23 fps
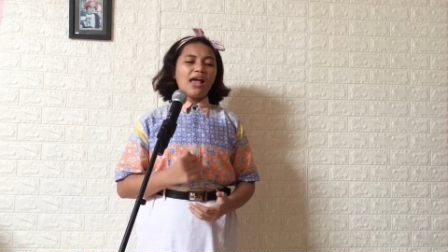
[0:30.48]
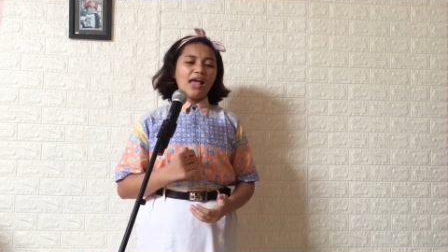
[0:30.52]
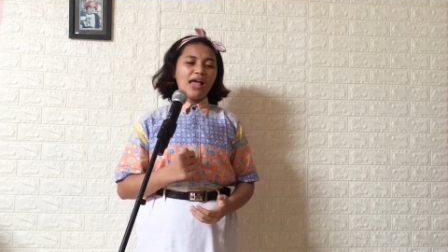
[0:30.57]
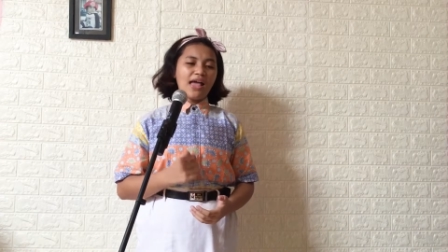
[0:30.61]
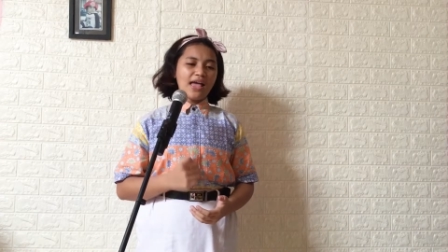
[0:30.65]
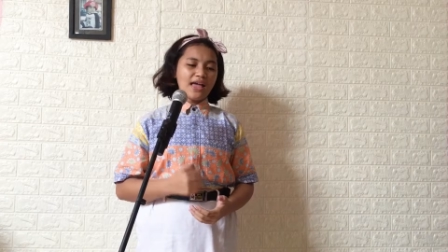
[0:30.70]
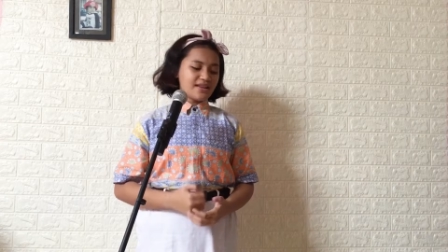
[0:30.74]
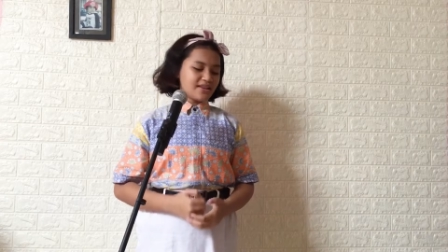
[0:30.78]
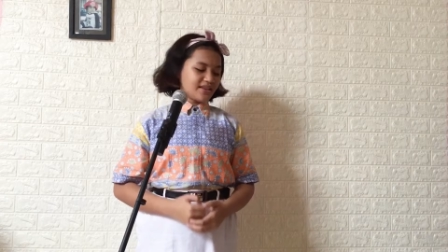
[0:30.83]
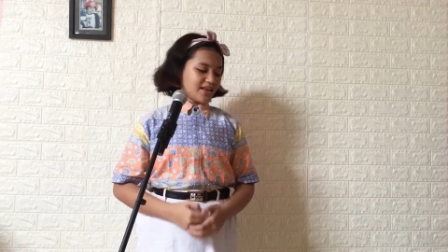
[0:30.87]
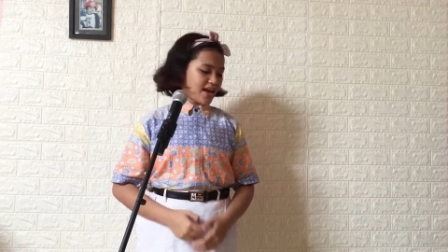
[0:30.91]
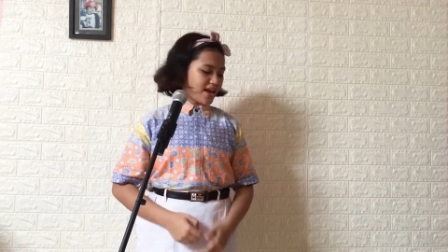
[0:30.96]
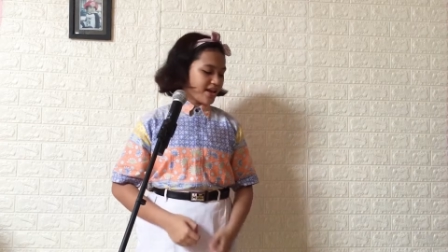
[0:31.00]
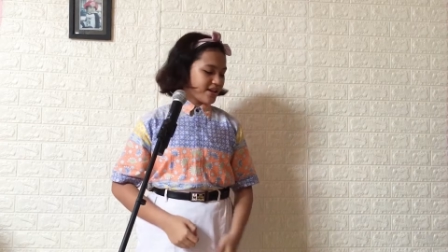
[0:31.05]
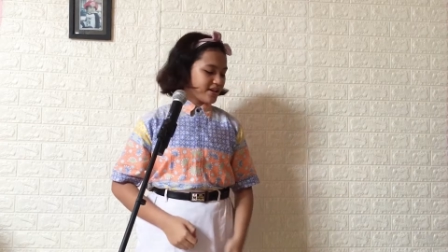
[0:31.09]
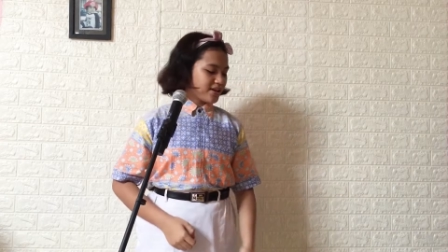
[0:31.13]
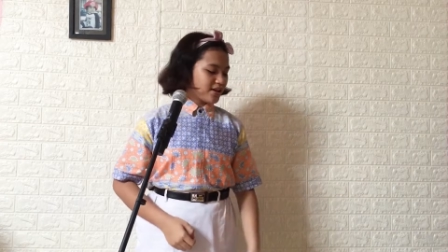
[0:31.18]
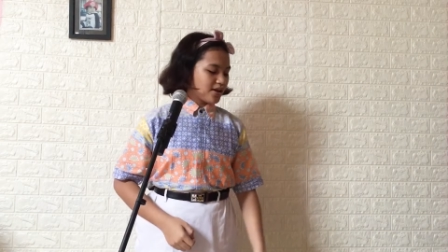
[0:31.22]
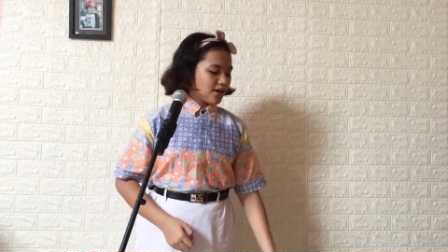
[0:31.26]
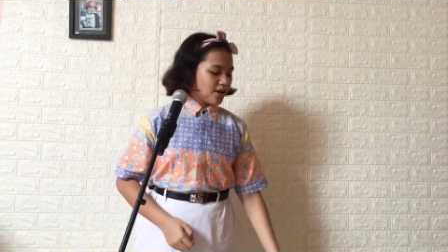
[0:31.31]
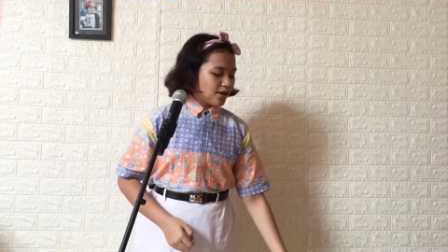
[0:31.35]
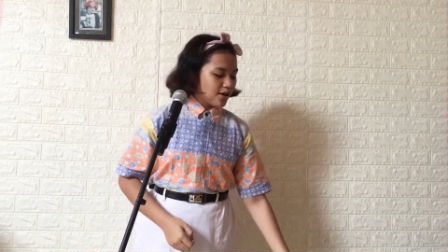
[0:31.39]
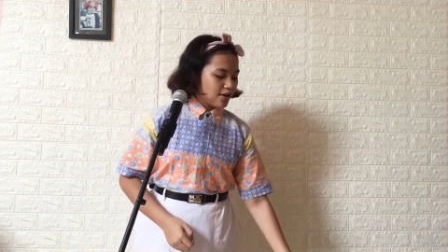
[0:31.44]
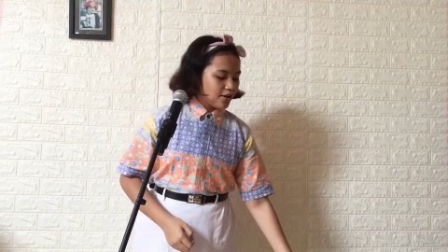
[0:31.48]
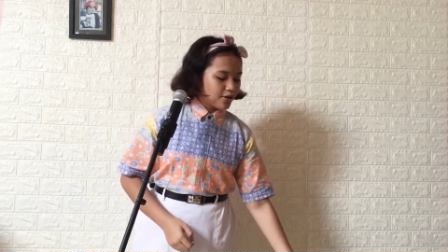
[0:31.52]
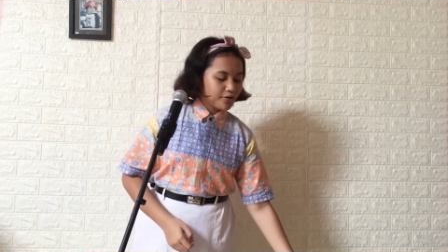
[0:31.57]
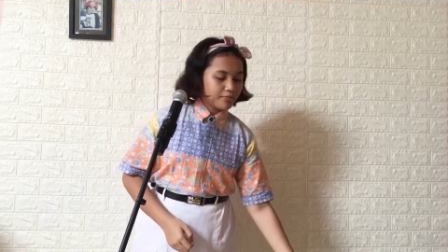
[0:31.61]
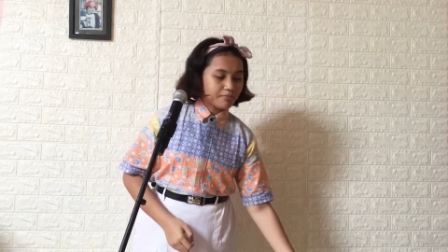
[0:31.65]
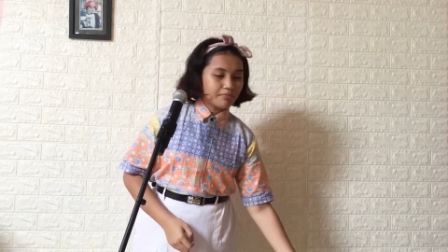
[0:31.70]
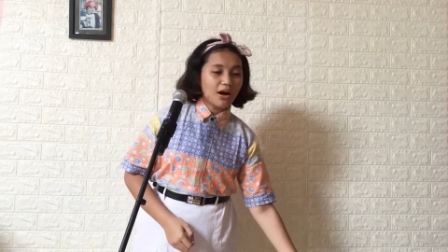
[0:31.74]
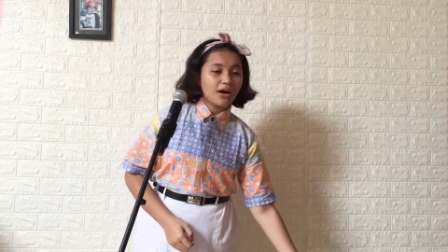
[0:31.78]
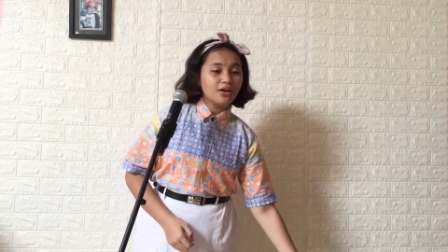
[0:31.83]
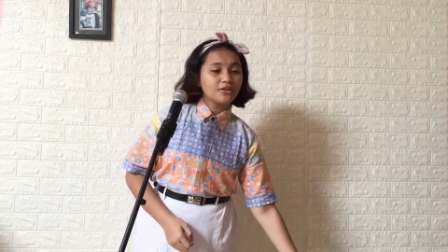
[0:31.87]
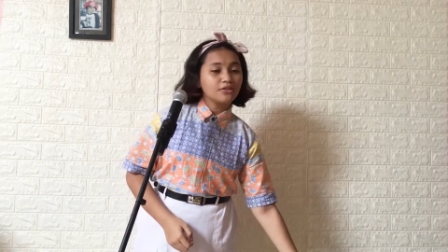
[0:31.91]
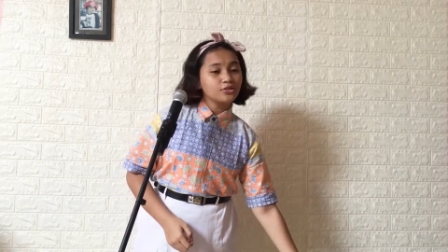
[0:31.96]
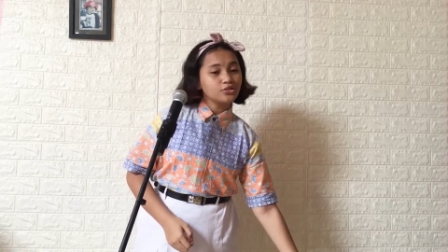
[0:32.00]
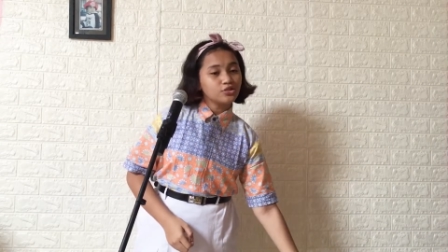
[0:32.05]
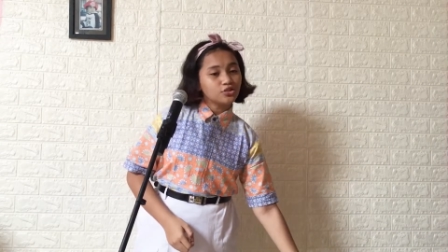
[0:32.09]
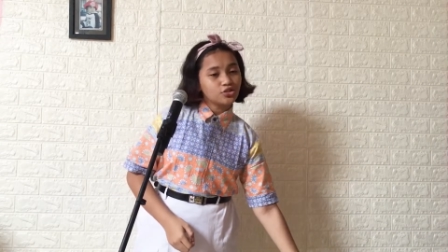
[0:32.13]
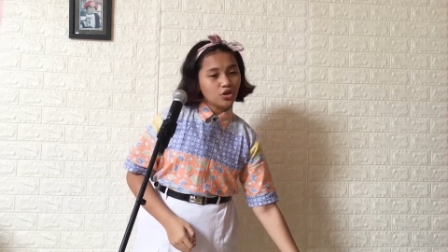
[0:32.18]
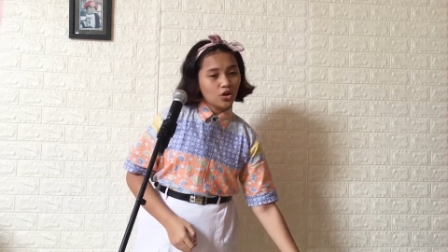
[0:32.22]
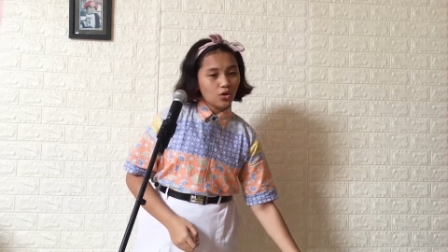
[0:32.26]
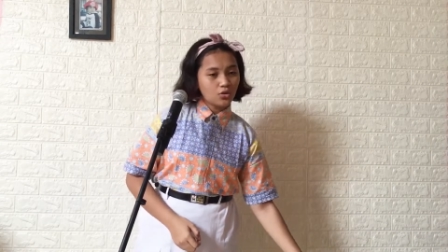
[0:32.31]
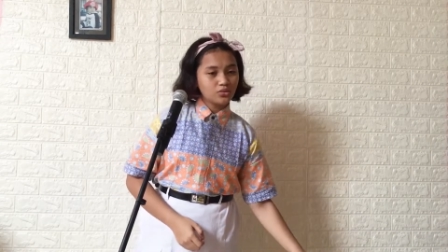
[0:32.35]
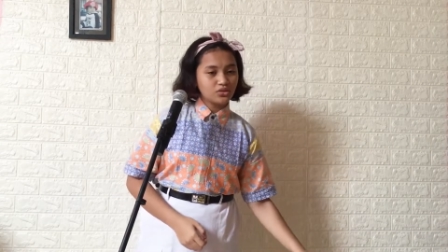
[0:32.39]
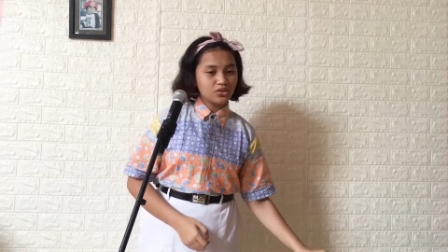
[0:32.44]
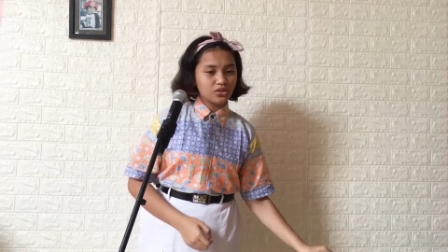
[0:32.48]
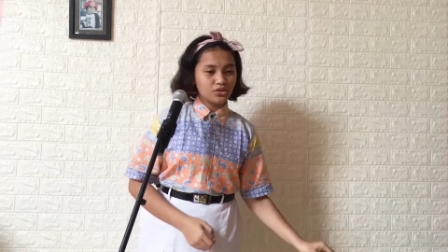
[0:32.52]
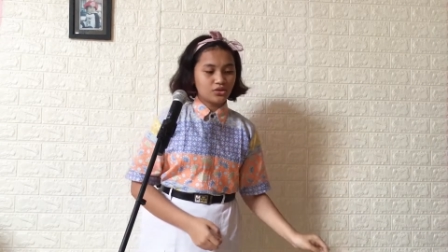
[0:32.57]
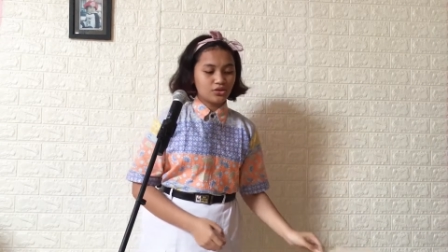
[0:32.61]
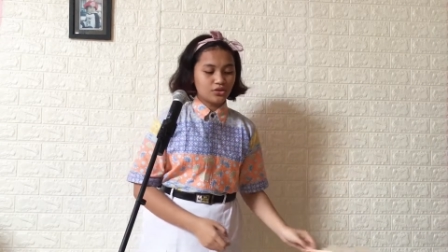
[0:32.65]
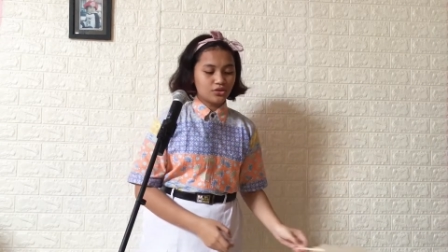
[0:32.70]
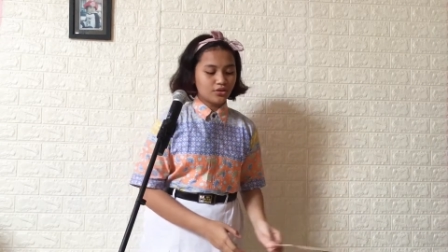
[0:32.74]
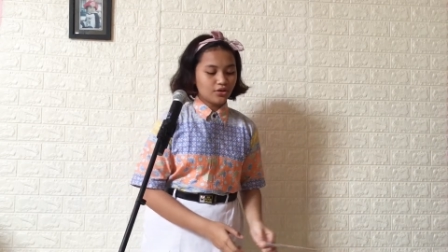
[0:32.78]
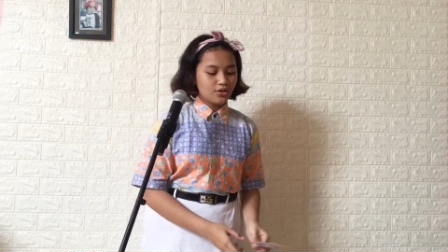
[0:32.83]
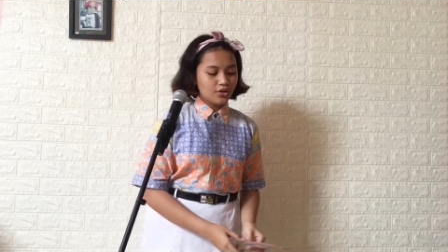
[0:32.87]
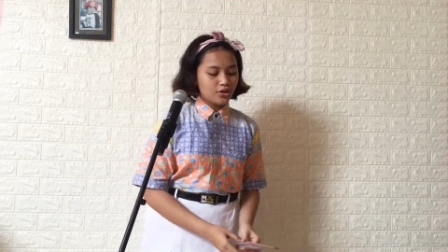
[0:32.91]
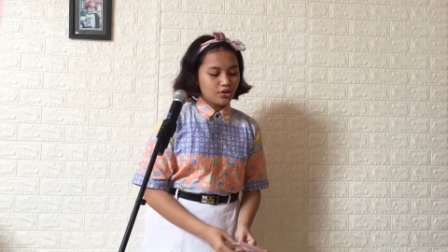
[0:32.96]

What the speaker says: And then her mother told her